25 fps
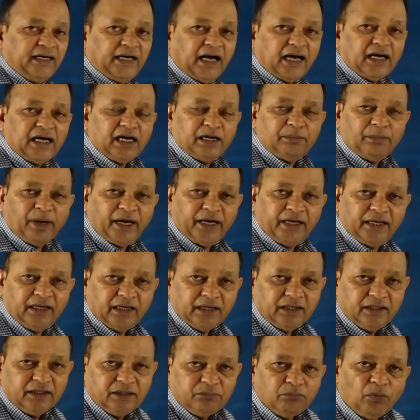diamine
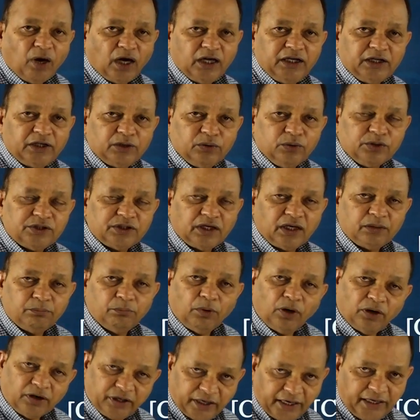molecules are
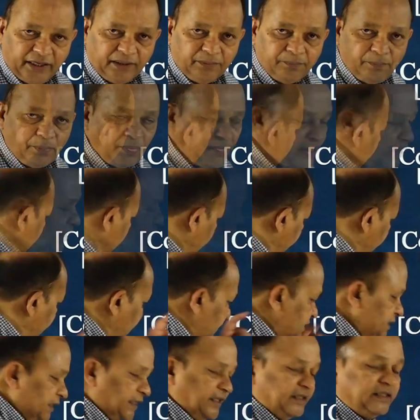bonded.
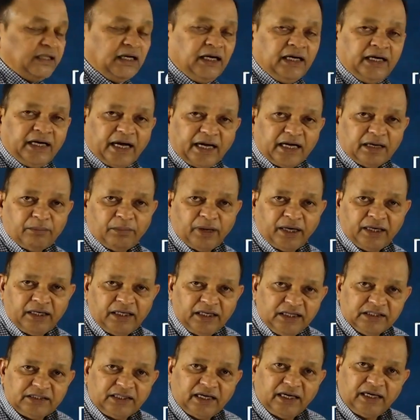Each ethylene diamine
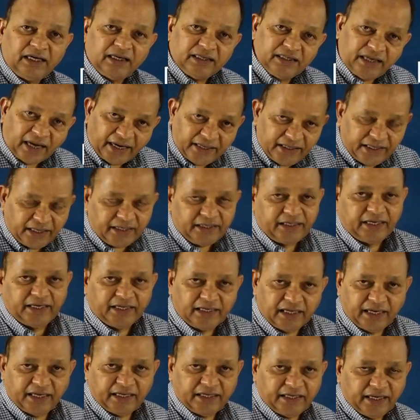is a didentate
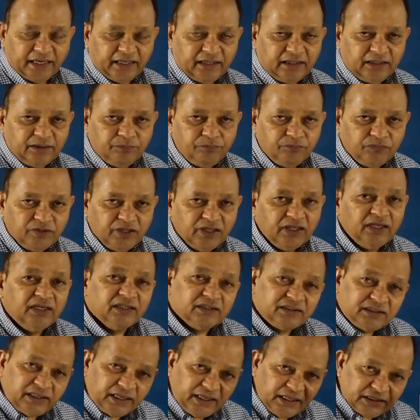ligand.
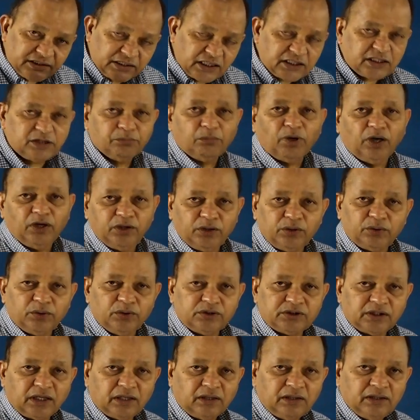3 such
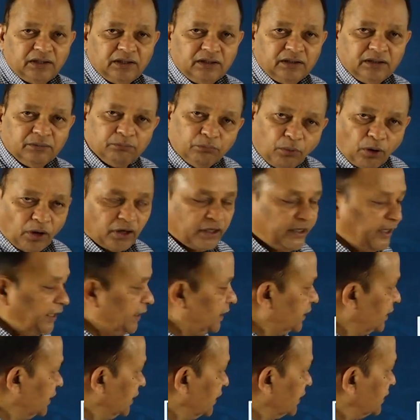molecules are bonded.
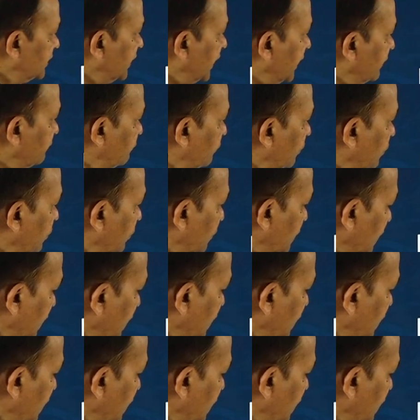Therefore,